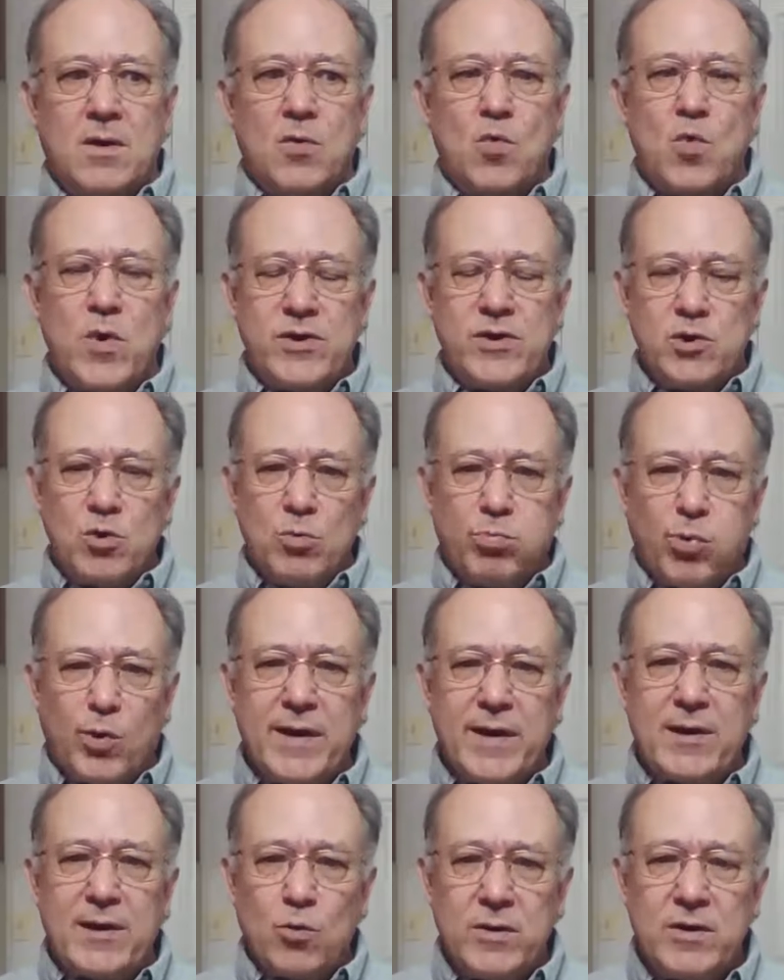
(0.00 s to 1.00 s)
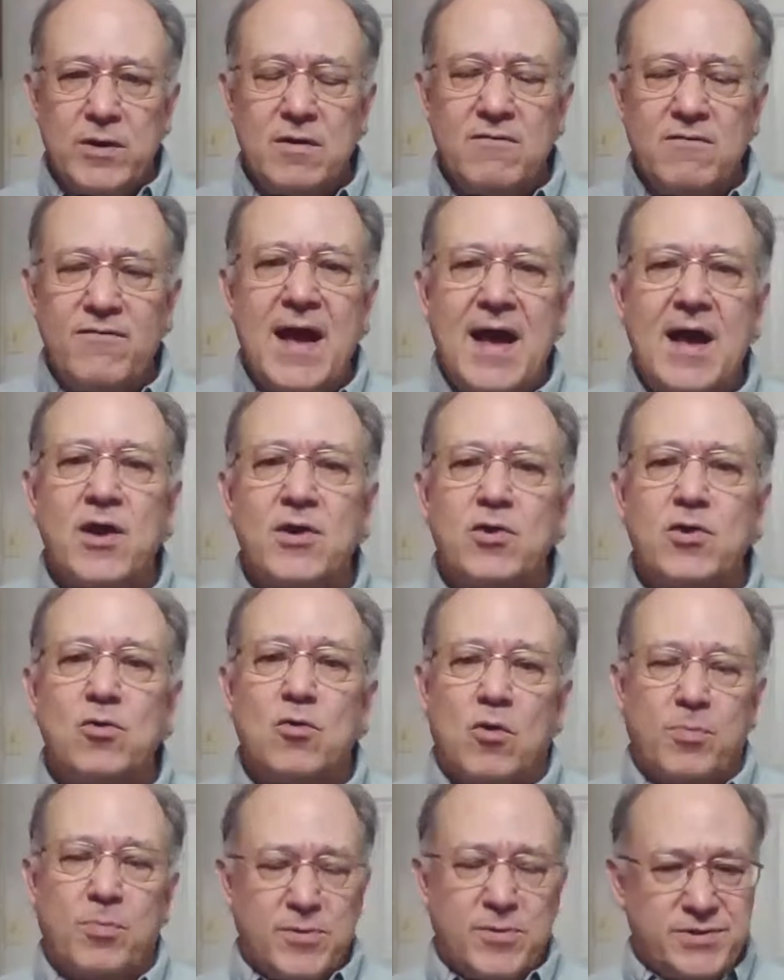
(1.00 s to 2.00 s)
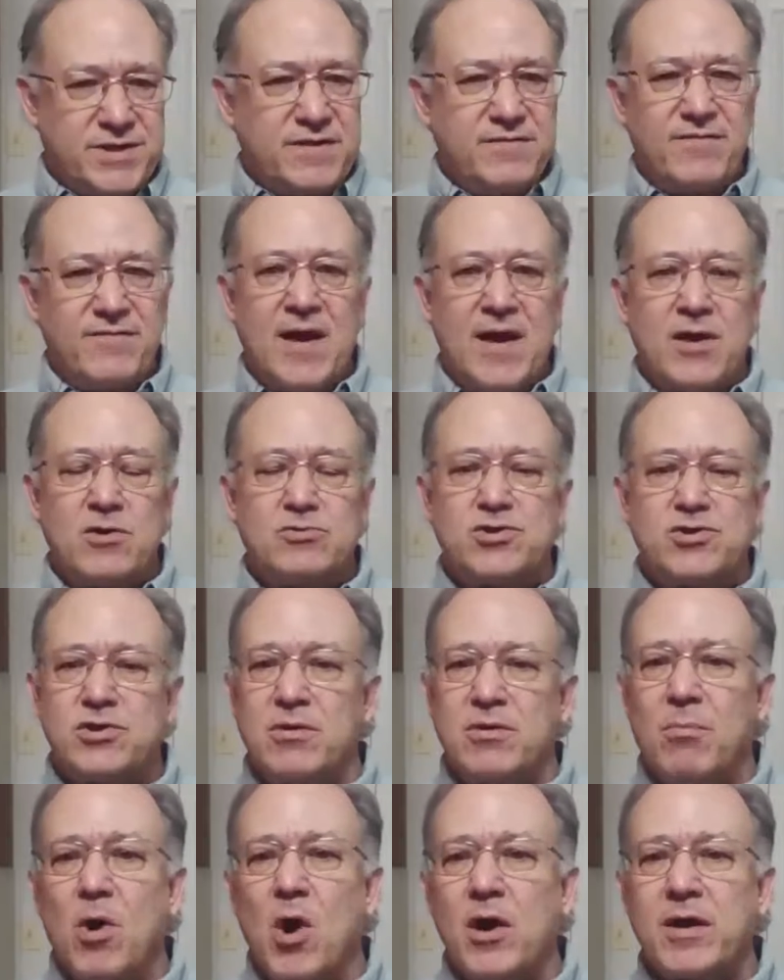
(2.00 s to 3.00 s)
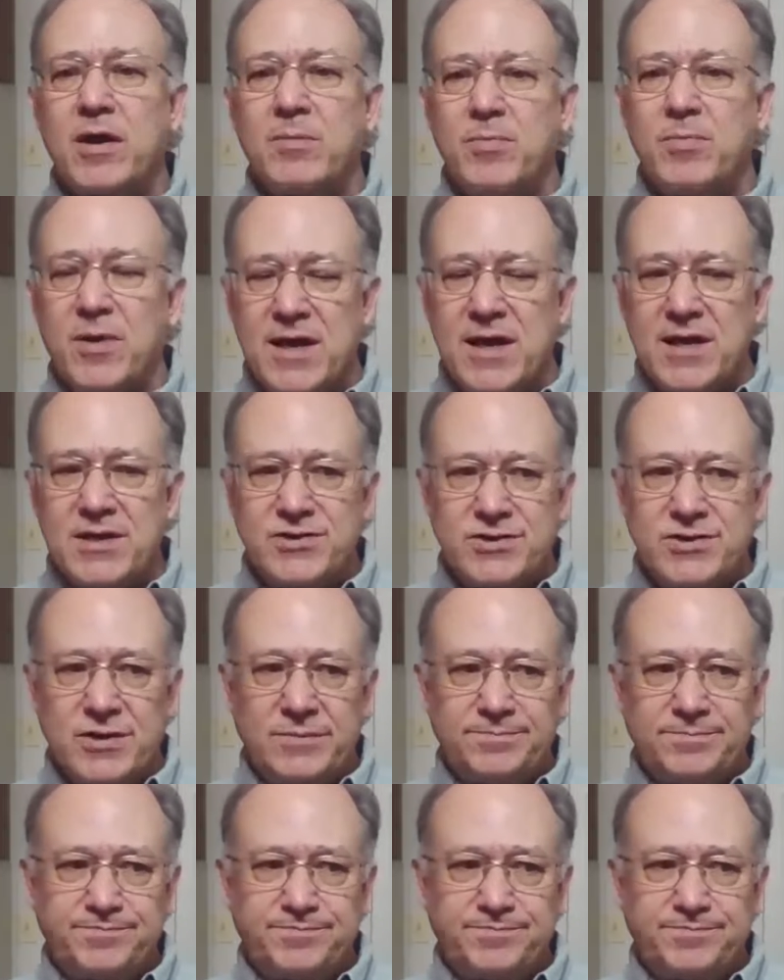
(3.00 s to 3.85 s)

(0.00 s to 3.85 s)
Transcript: when you bring real value or perceived value to the marketplace,